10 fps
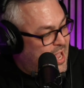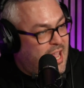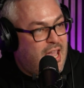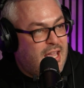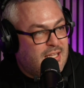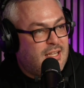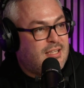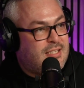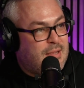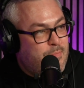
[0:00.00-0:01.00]
it is
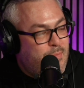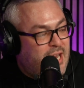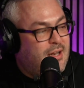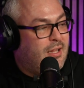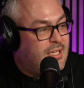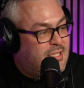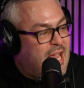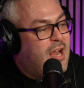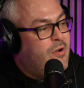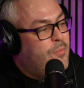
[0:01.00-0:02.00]
mentally
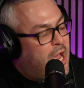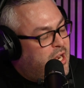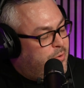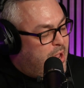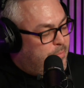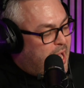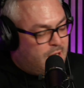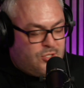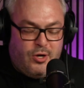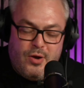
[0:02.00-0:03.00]
tiring. But anyway,
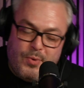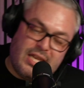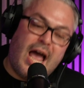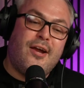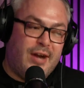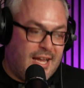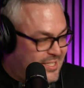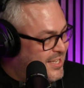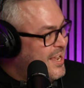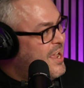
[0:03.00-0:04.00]
Mark, sorry, we
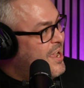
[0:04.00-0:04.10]
digress.